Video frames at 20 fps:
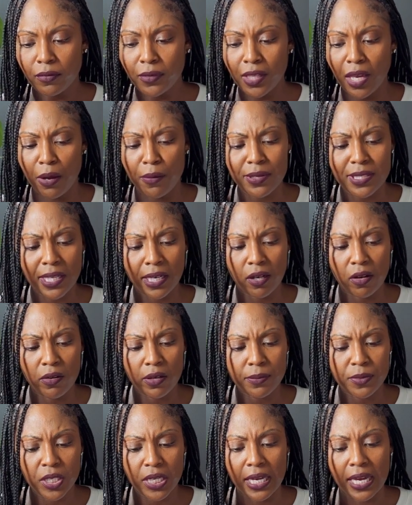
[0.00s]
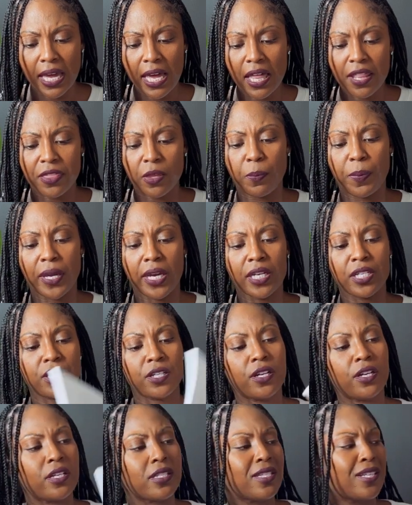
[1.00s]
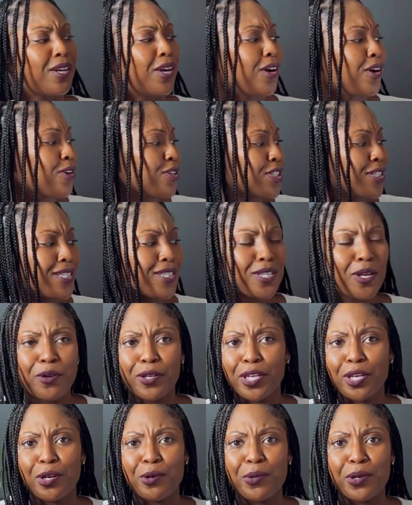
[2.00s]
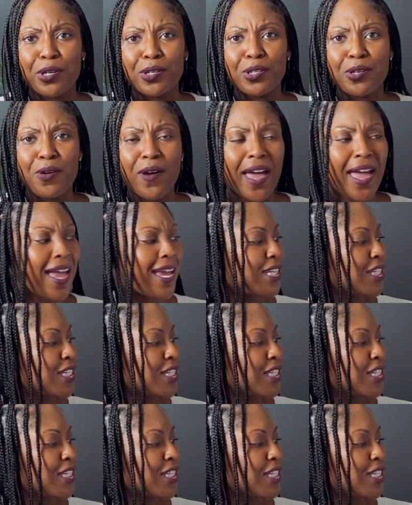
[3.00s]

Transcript: I was like, OMG, the pictures, the girl, she's so cute with her little hat.